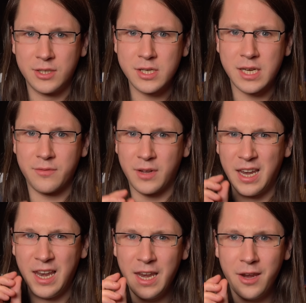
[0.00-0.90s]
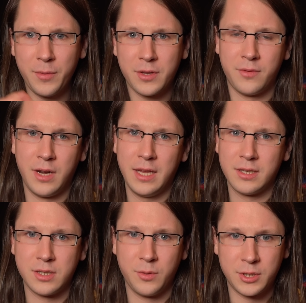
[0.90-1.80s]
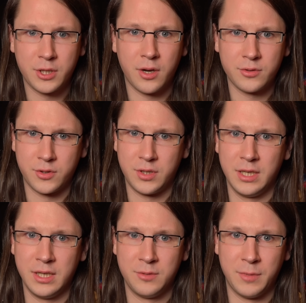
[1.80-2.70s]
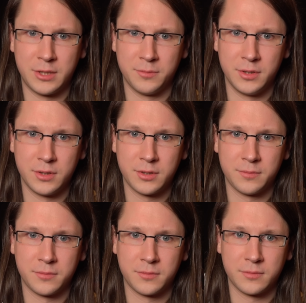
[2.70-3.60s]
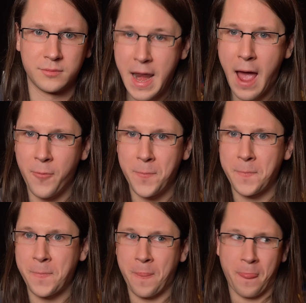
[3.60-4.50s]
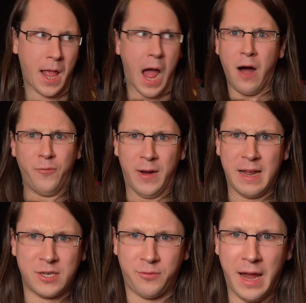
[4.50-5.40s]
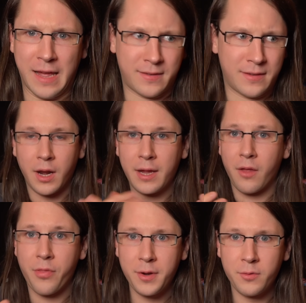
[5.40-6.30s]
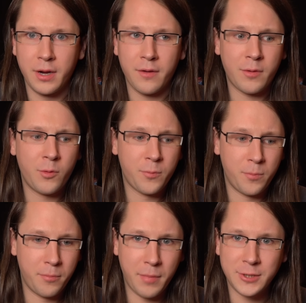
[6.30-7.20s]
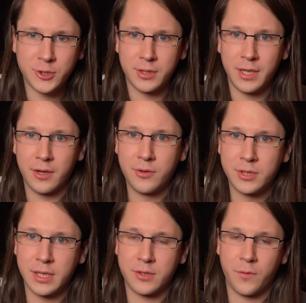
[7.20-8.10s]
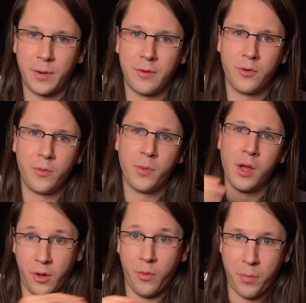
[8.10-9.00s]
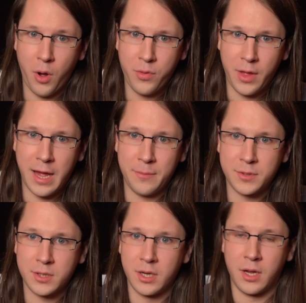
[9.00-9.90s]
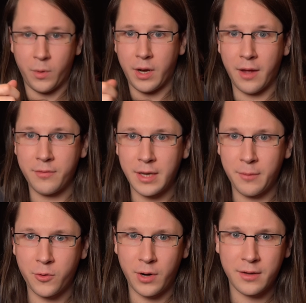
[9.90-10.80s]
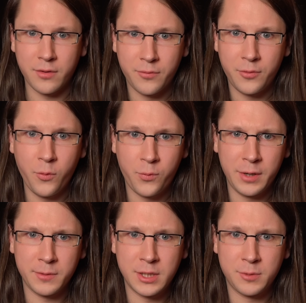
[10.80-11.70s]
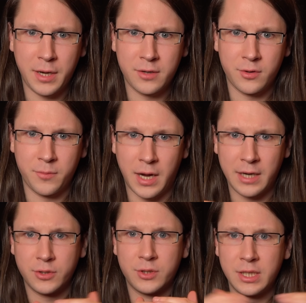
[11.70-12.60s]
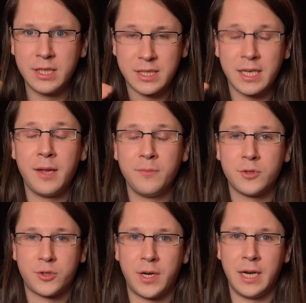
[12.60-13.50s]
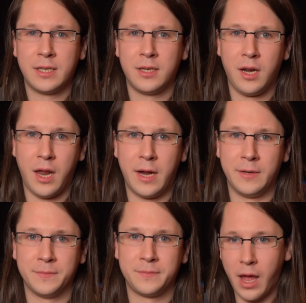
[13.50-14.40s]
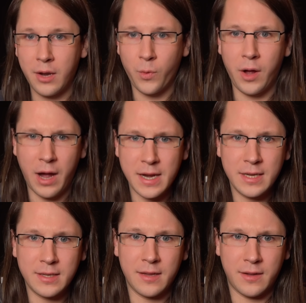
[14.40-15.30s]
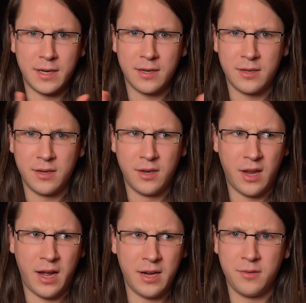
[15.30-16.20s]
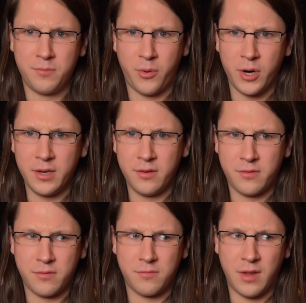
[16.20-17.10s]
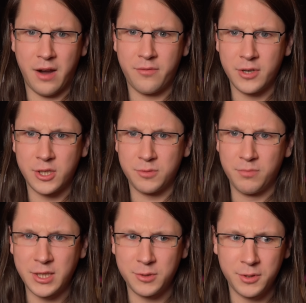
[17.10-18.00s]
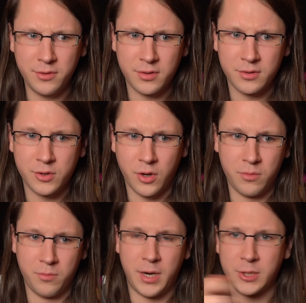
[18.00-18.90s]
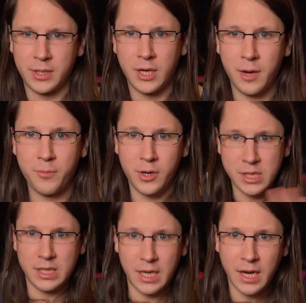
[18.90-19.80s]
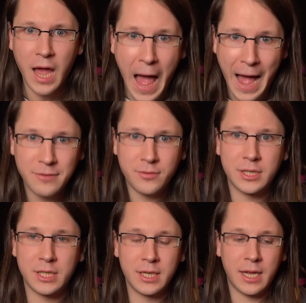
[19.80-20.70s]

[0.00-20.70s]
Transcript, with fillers: does have a little bit of latency, which you can also see in these measurements. Now, how flat is flat? Like in theory, if I would measure the acoustics of my room on both apps, when having them correct the full frequency spectrum, I should see the same straight line. And well, I did that. I did a nine point average measurement. So measuring nine points and then averaging